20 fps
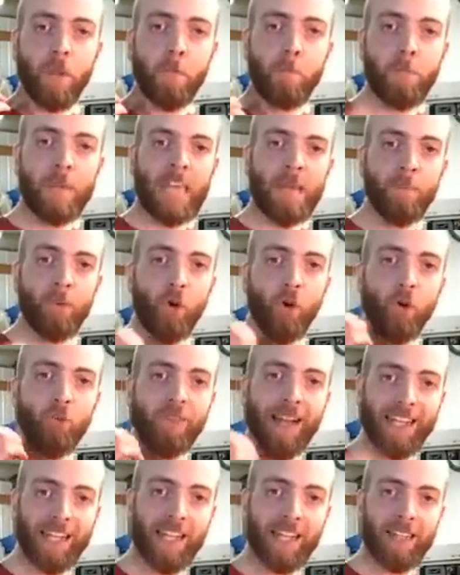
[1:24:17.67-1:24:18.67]
People who
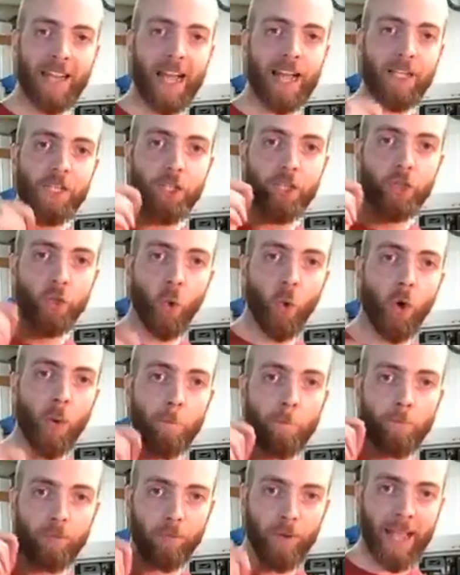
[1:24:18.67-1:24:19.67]
recognize your
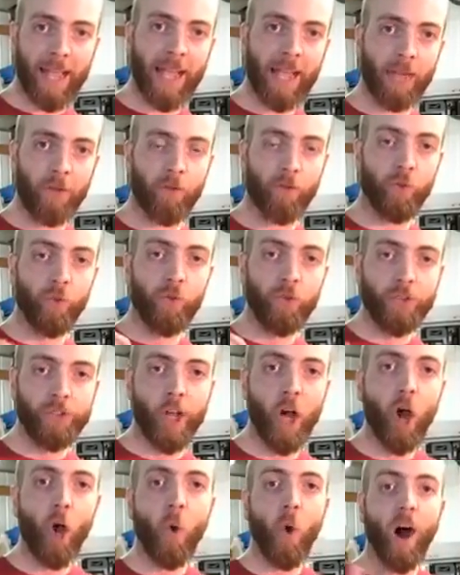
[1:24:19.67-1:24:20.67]
brand, who
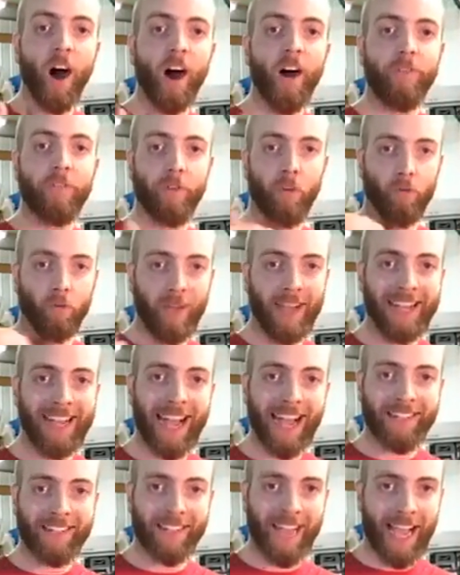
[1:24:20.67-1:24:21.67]
know of Red
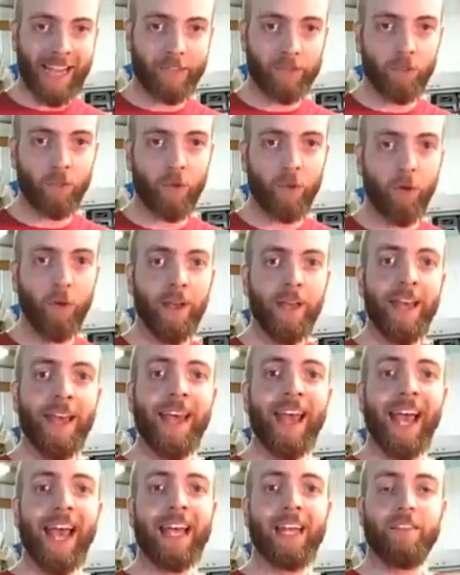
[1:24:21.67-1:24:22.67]
Eye Tactical,
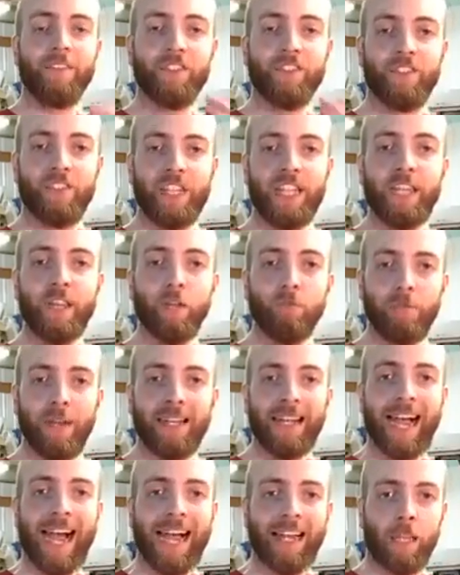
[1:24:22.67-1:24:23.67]
and have seen the
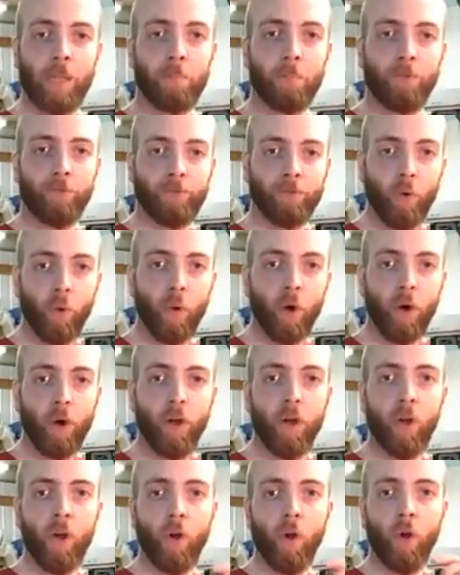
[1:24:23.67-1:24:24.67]
red eyelet before,
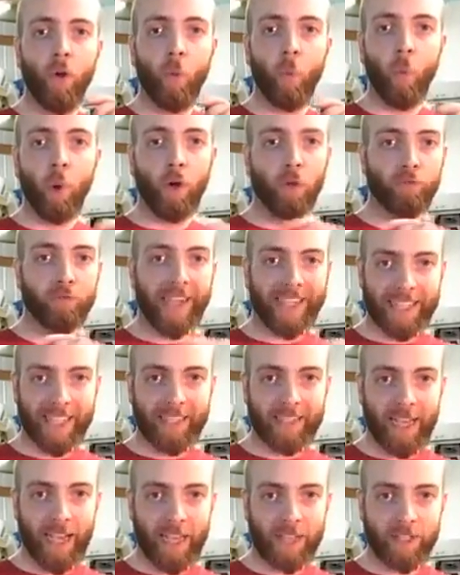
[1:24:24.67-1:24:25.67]
will
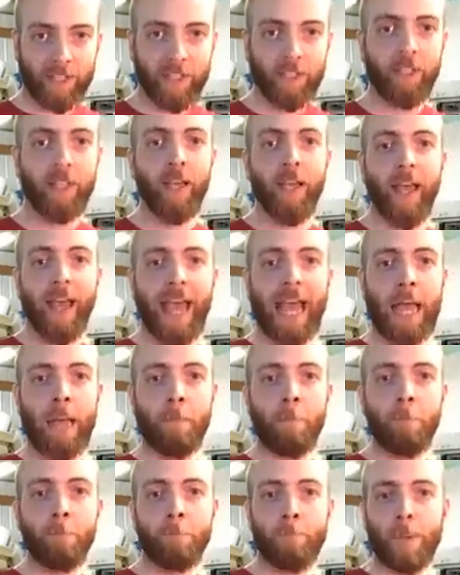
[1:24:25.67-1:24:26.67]
recognize it. And
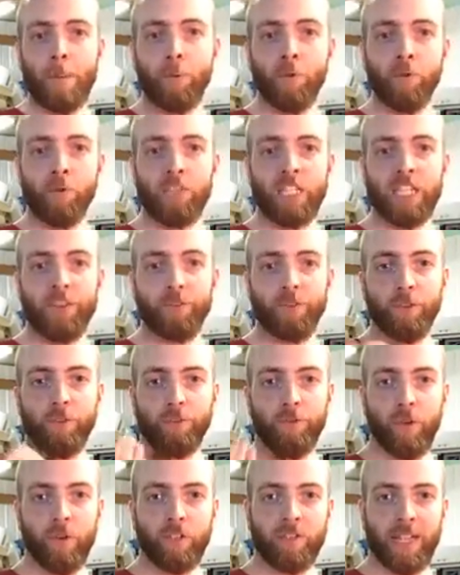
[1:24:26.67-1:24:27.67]
people who see it for the
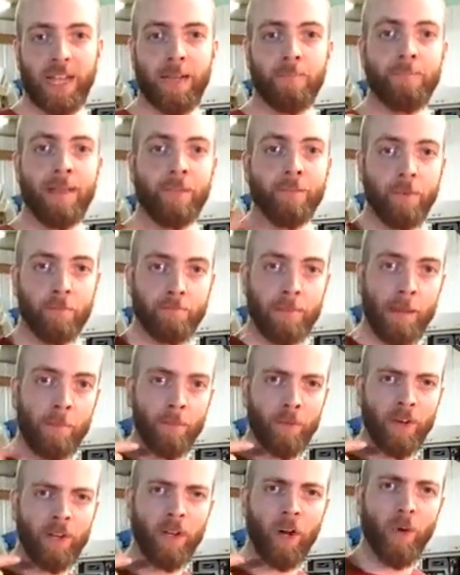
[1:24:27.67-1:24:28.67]
first time may remember it.